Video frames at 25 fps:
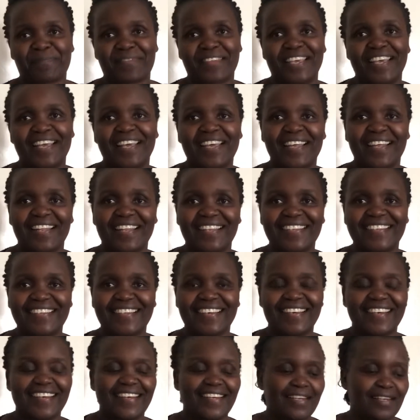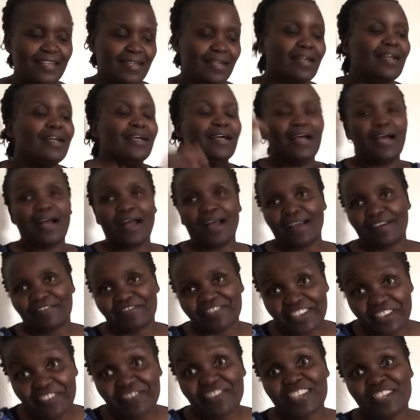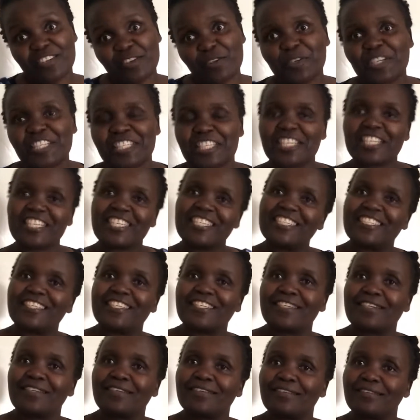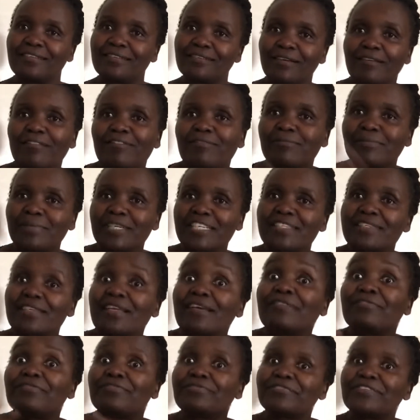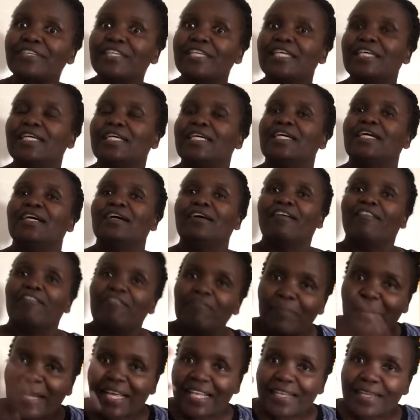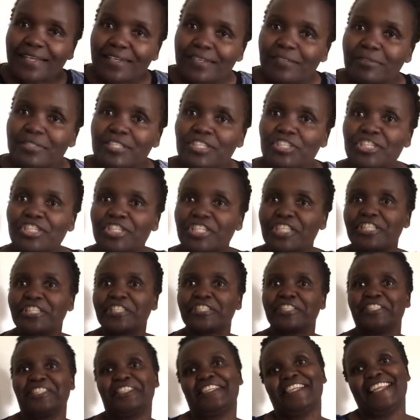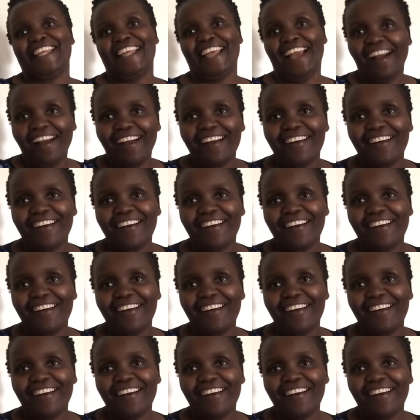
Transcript: and uh, I have given you a treat of myself, of my language. Yeah.